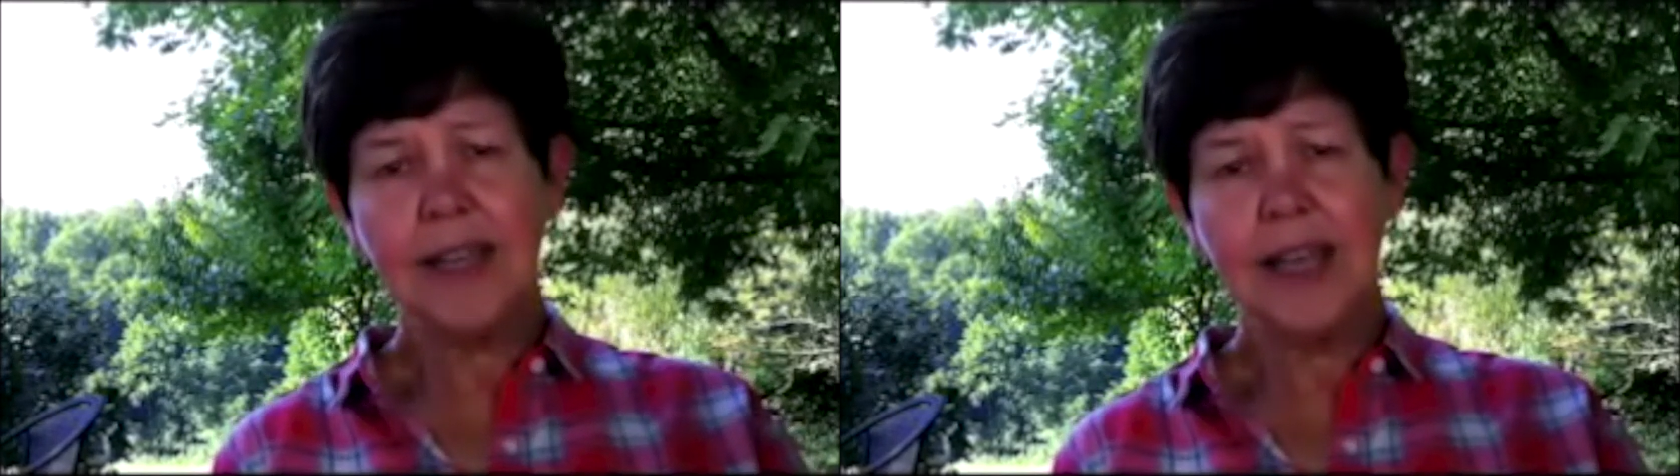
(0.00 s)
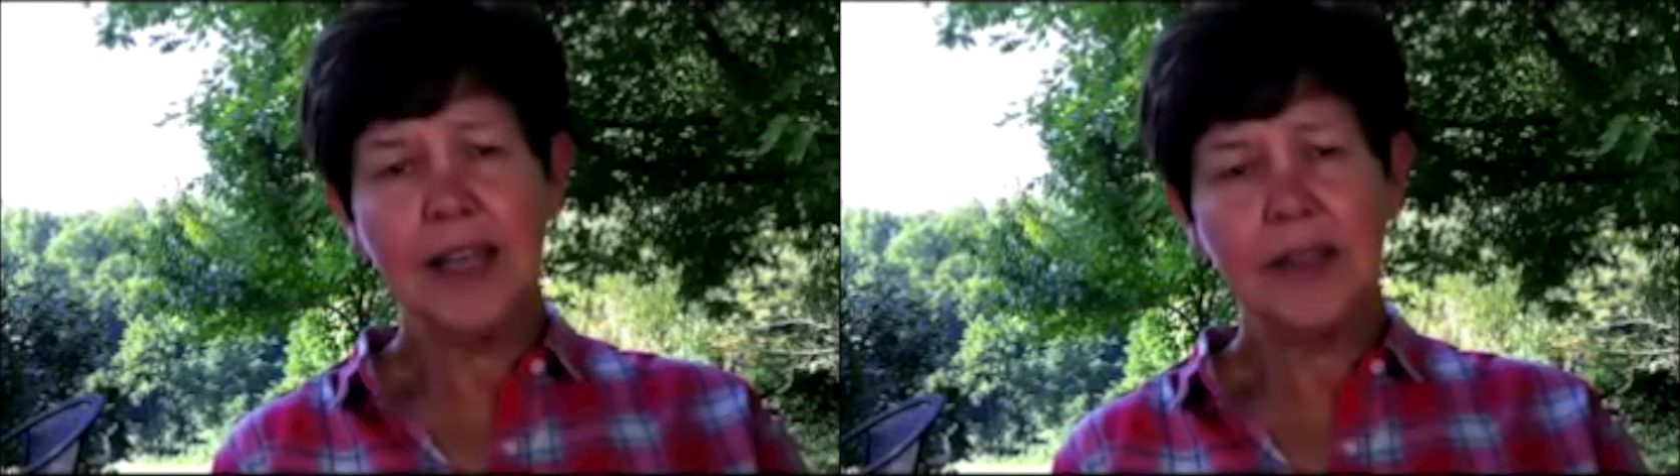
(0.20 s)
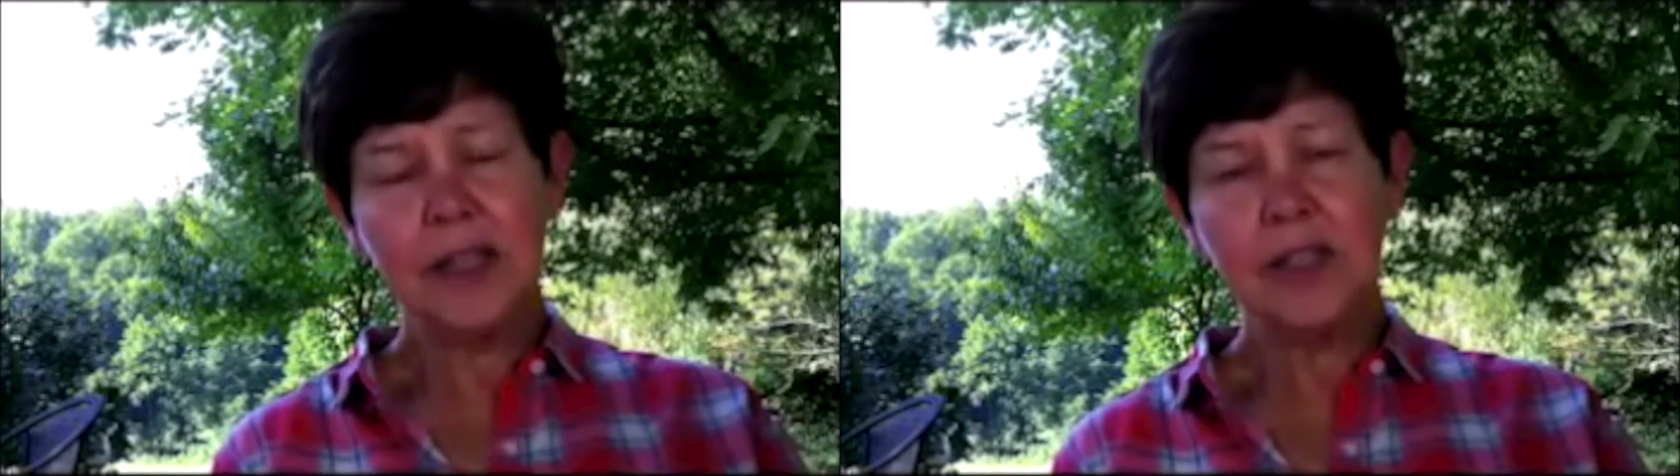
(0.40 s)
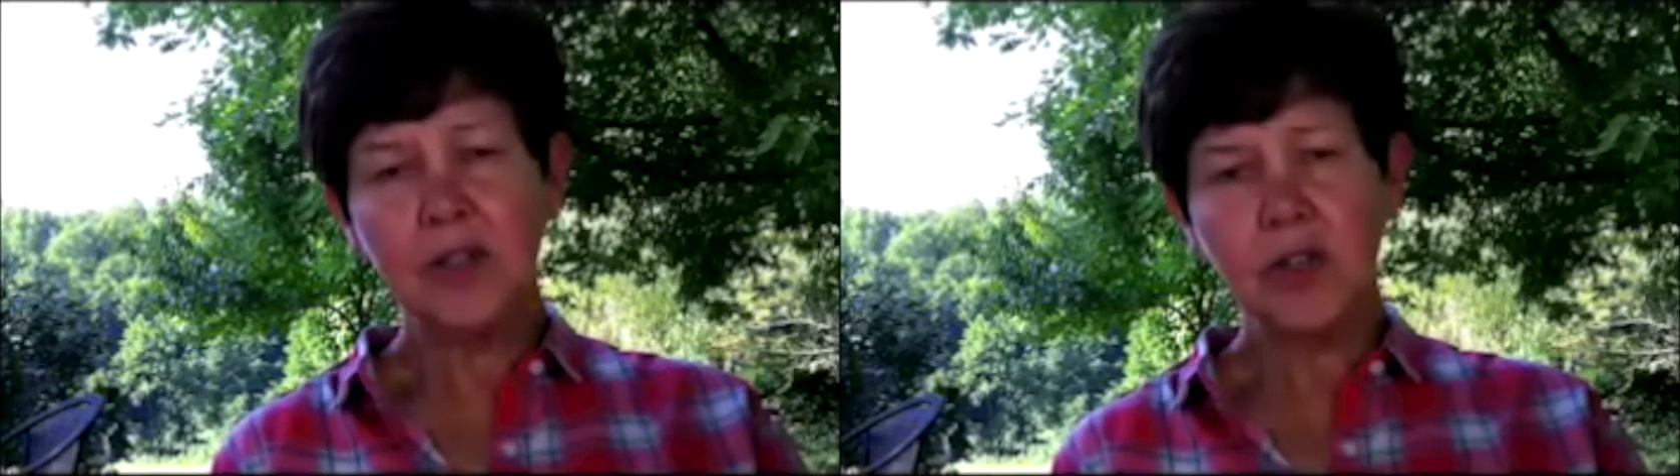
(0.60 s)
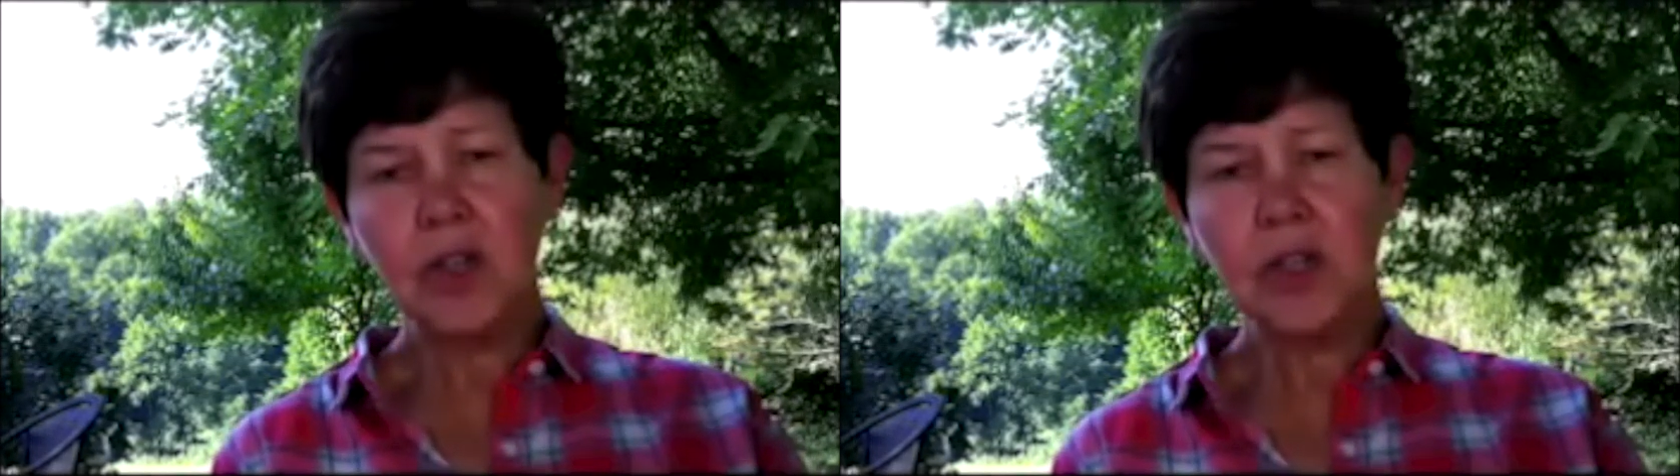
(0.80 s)
And the
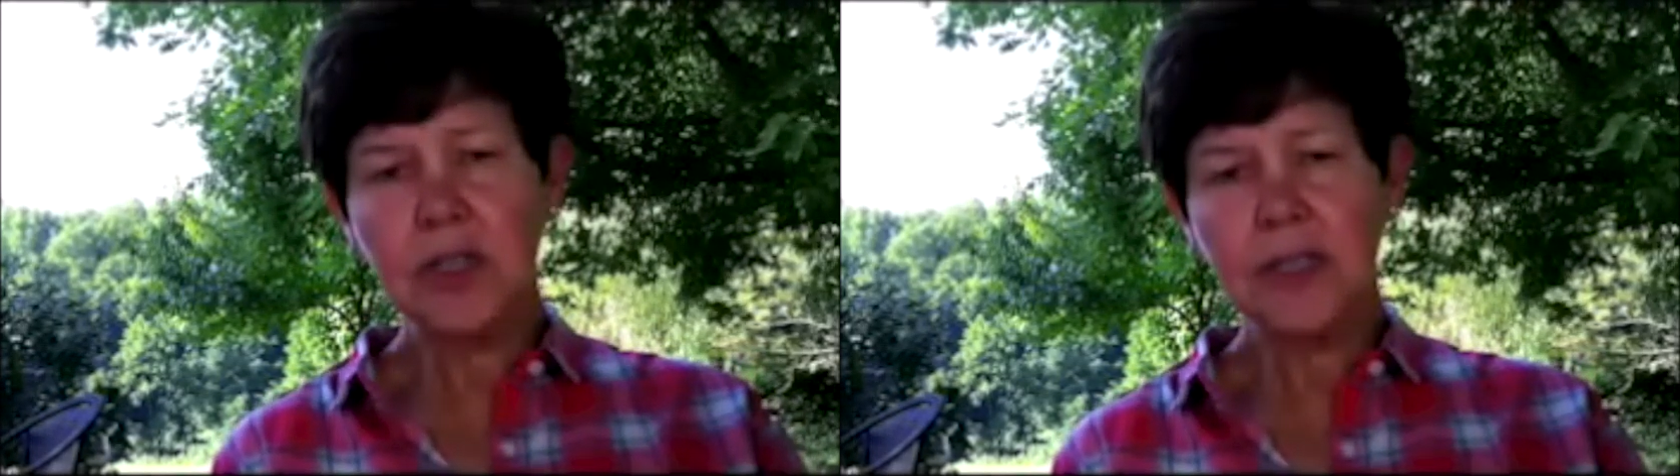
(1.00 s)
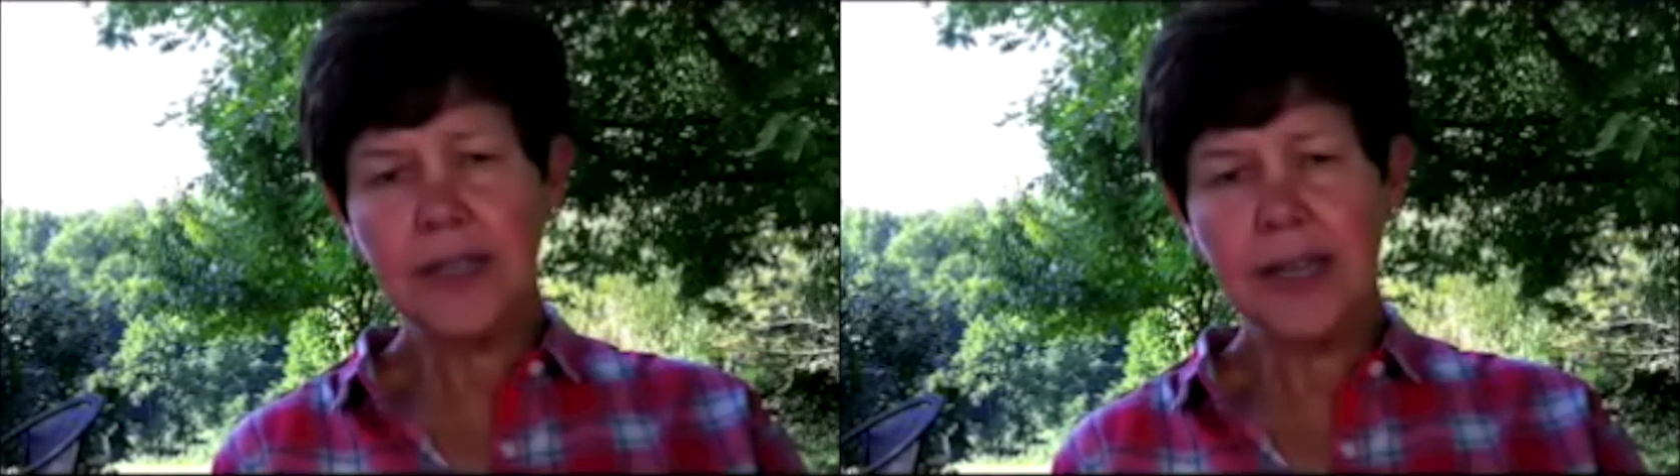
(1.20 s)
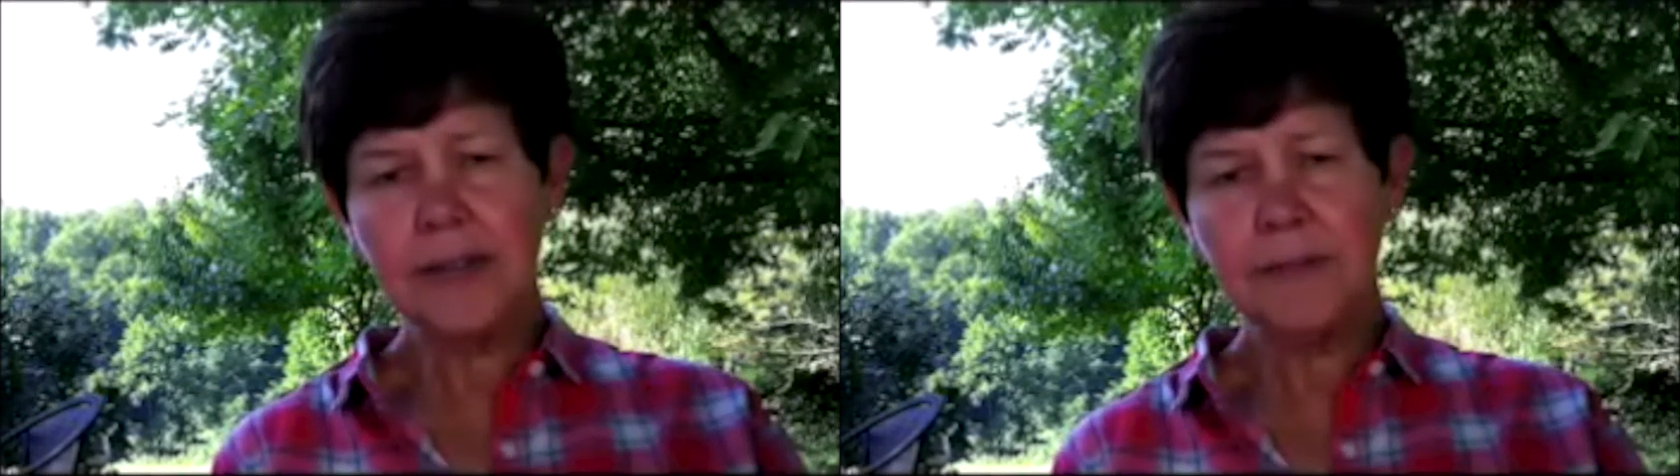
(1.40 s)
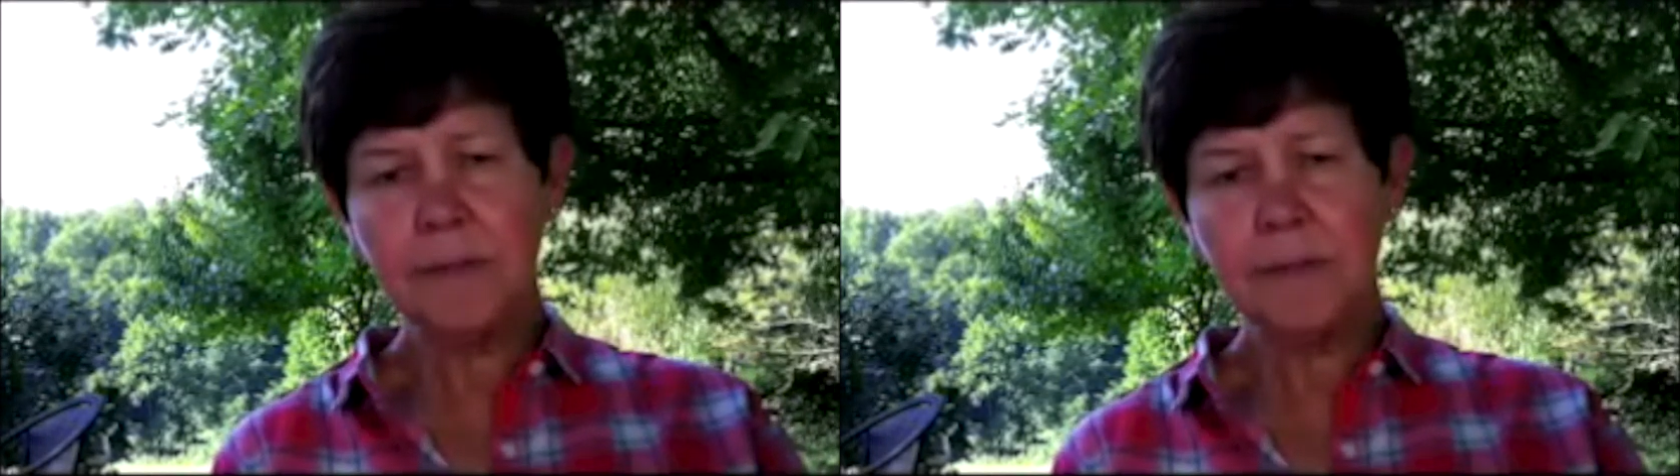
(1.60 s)
little girl said,